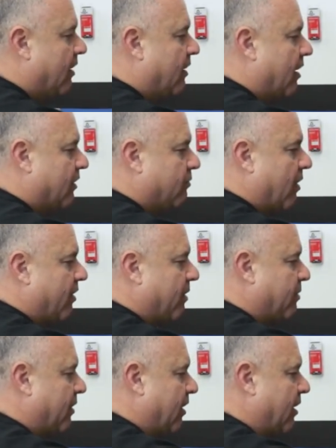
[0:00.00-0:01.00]
That's why they
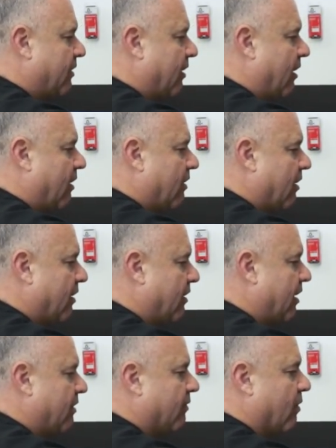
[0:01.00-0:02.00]
put it in there. And
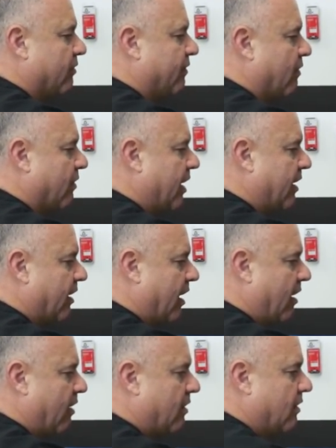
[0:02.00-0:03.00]
then, of course, I want to take it
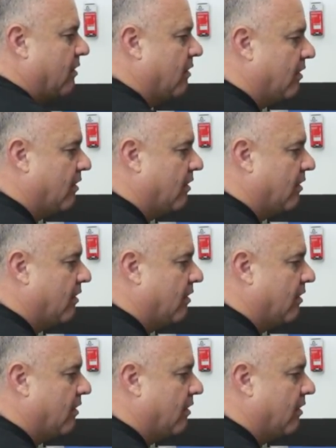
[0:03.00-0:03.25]
out.